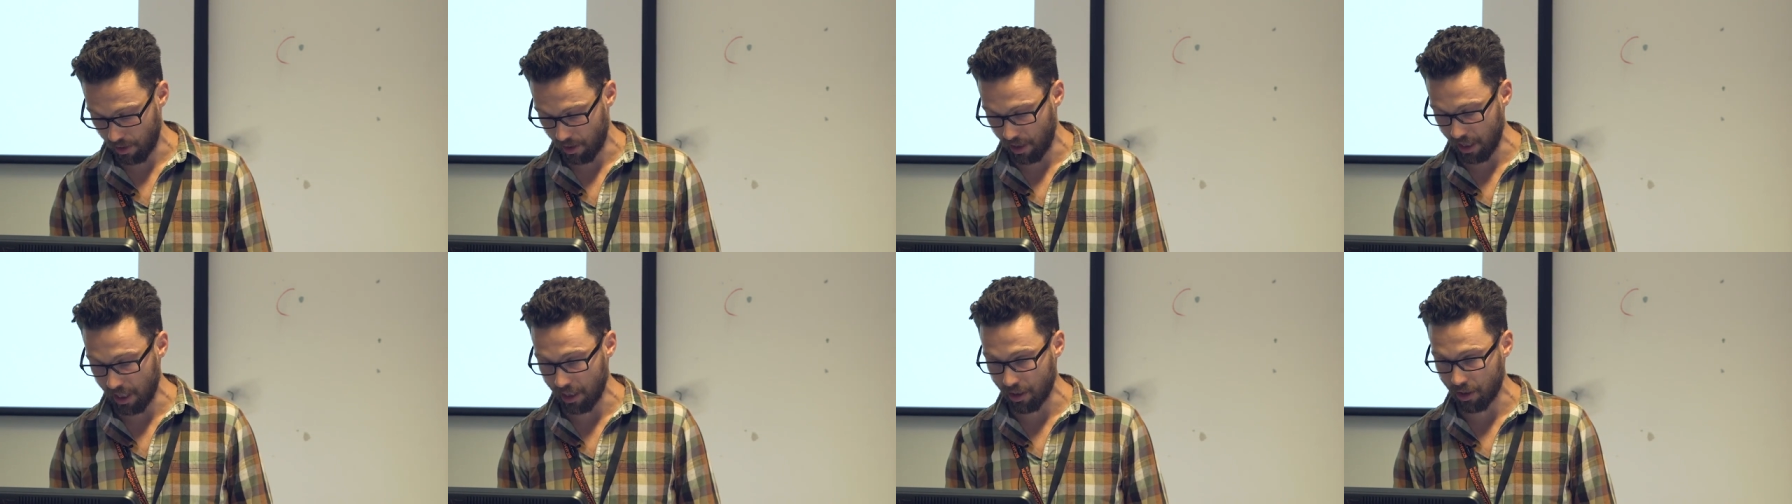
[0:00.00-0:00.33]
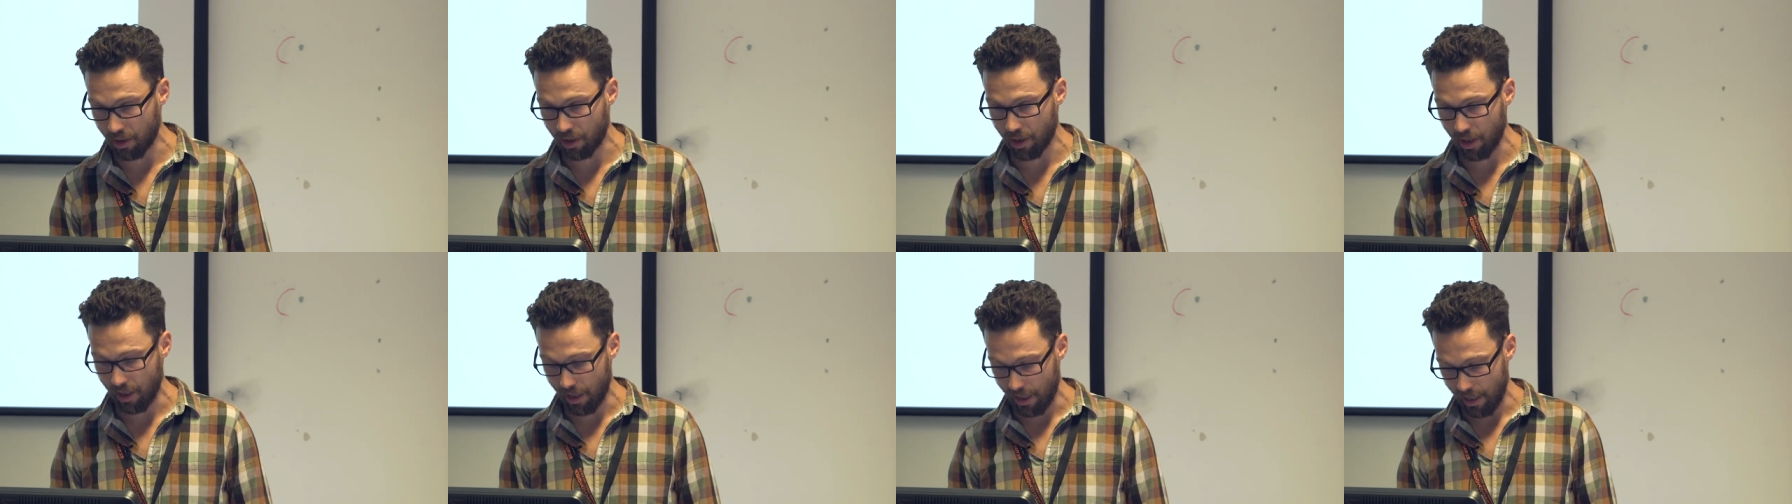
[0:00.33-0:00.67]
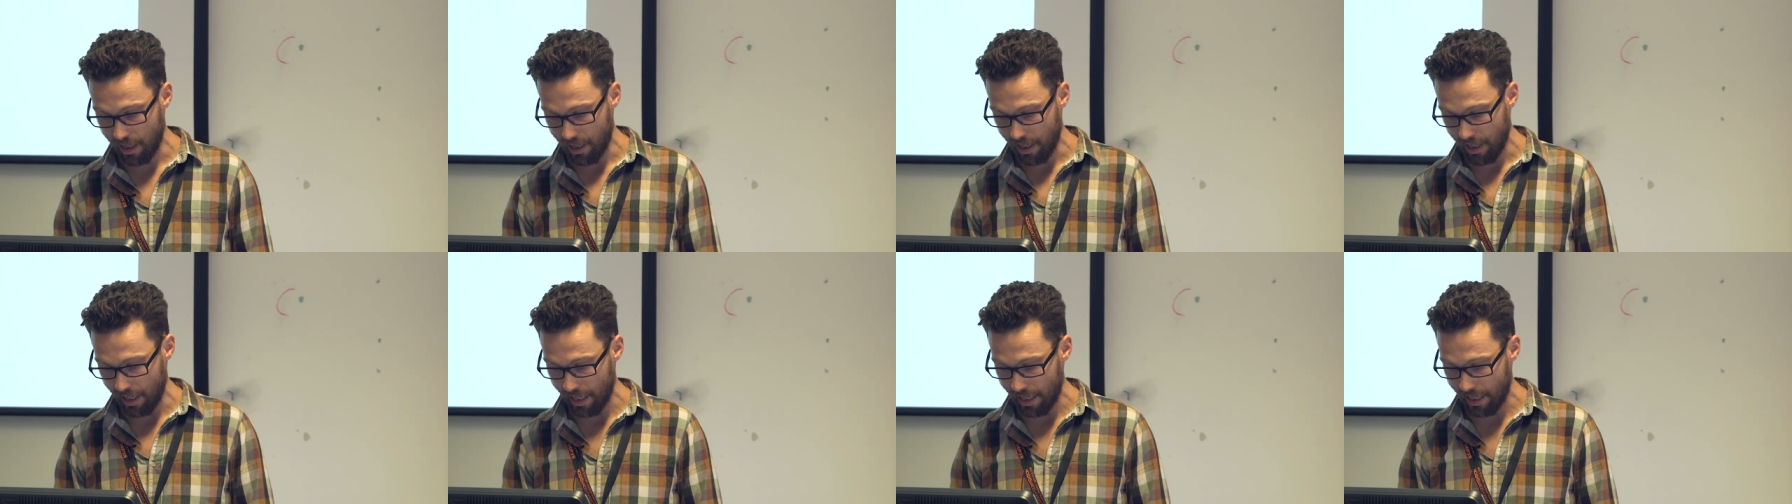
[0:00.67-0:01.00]
these
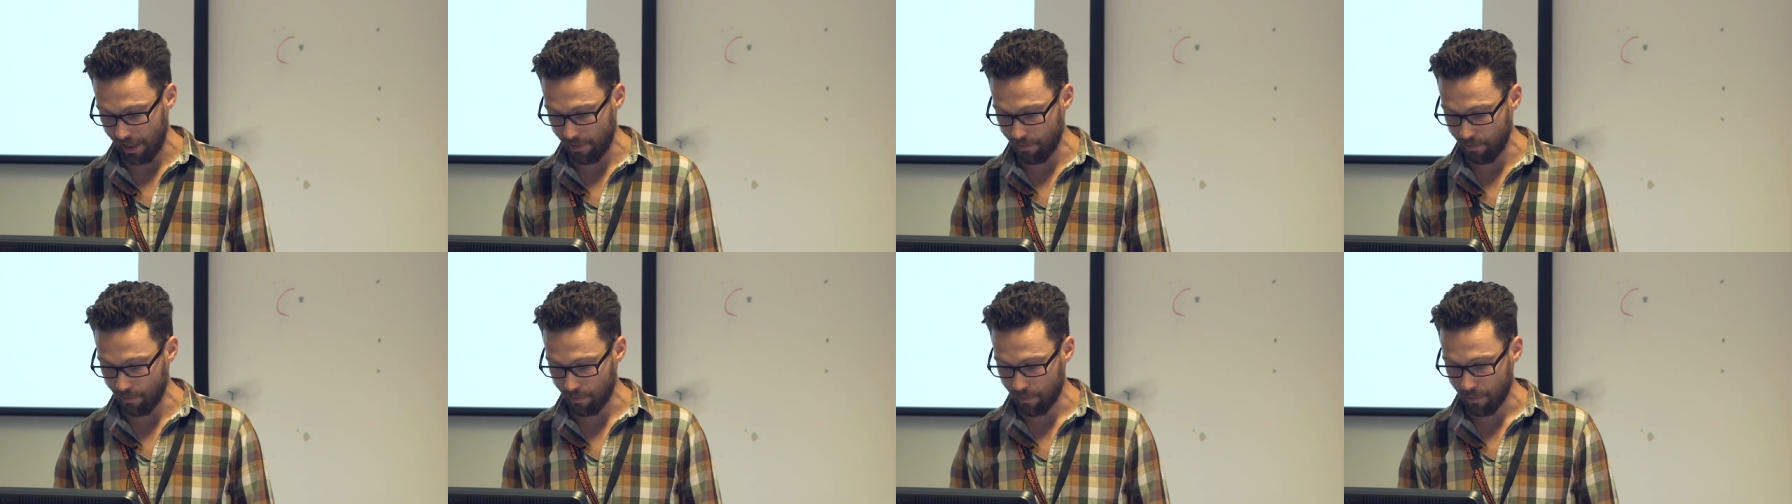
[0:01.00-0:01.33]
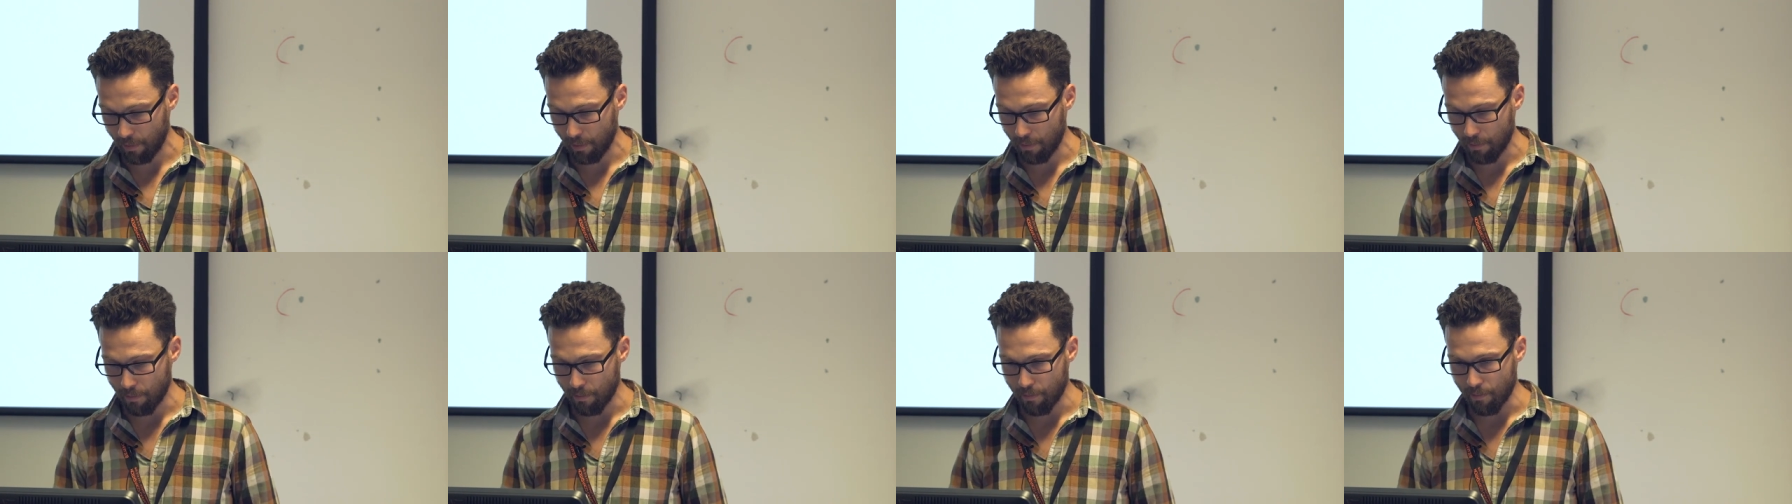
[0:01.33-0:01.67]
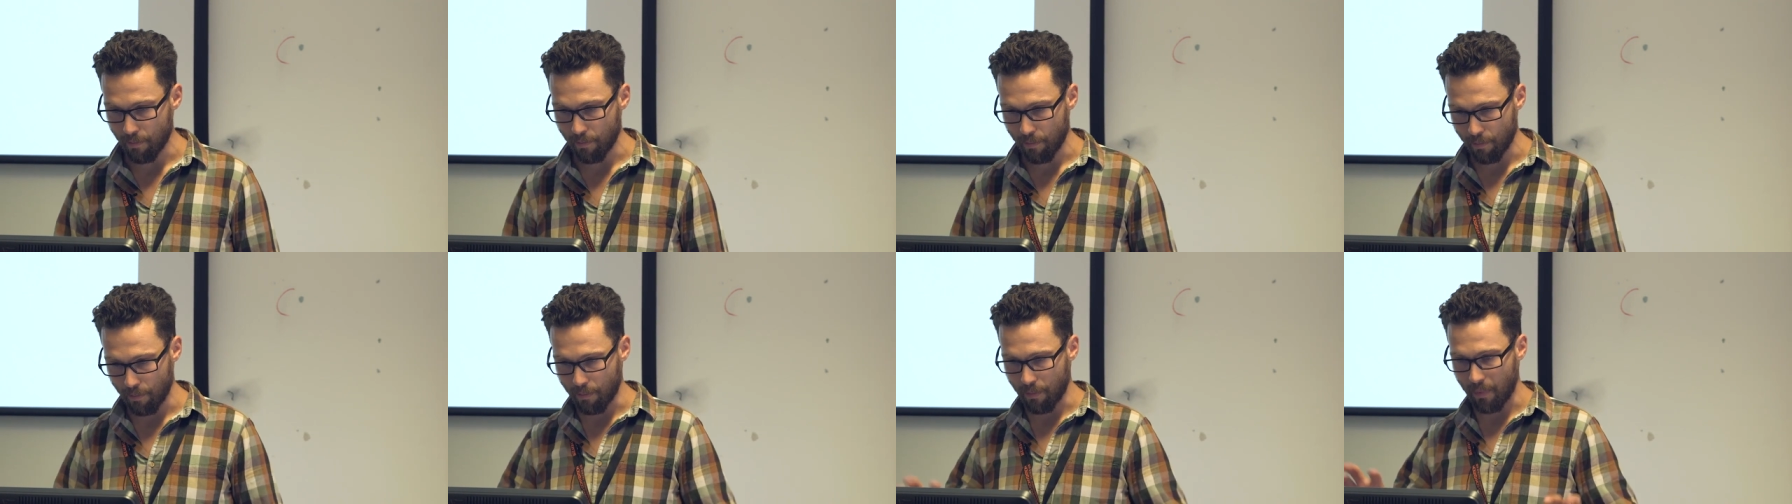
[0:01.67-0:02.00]
can
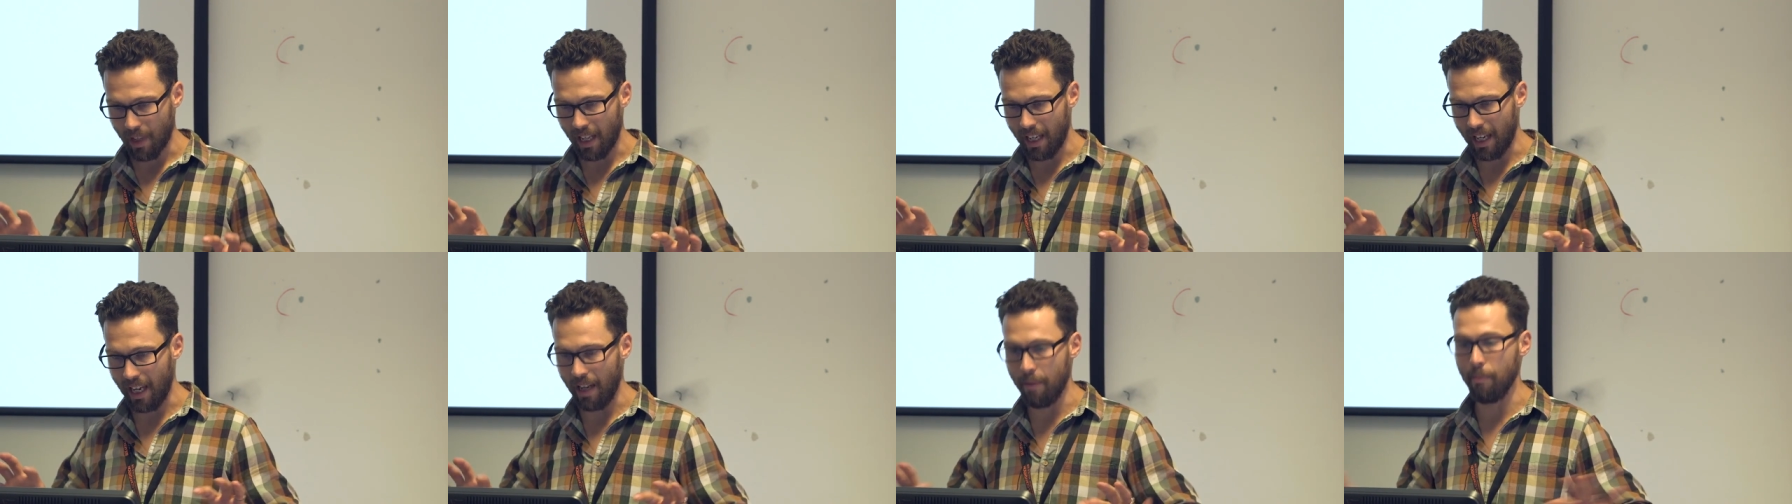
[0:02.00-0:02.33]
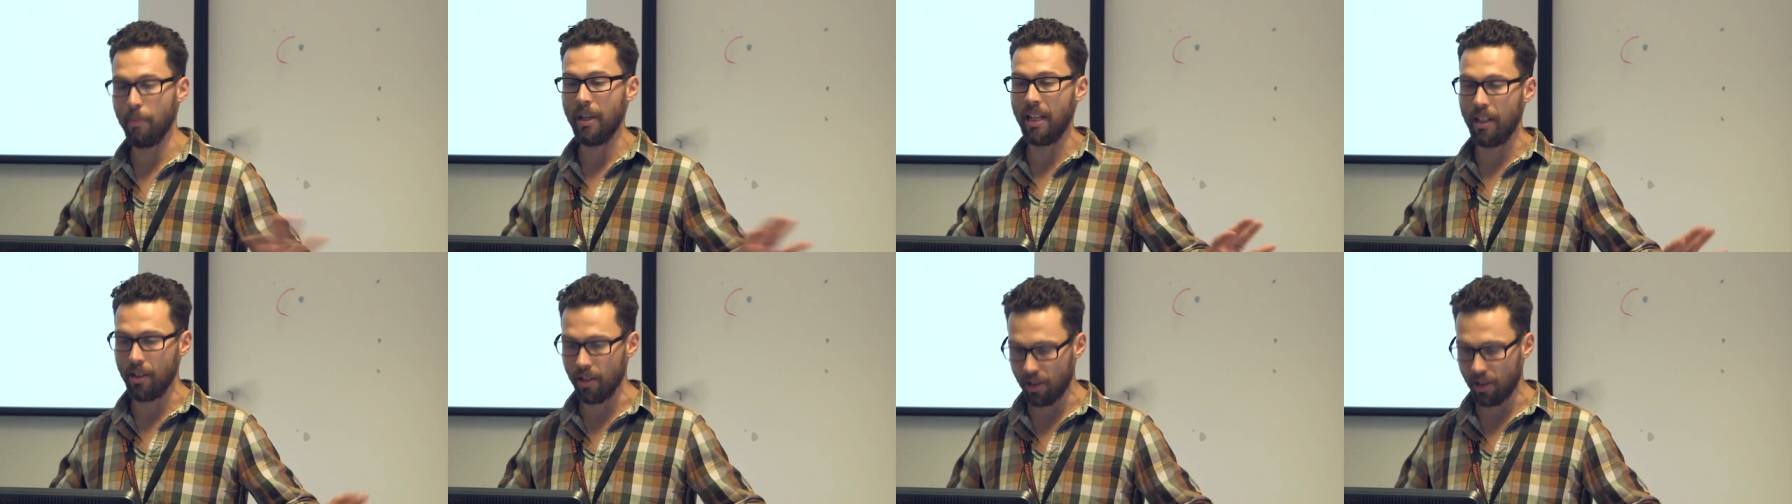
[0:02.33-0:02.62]
be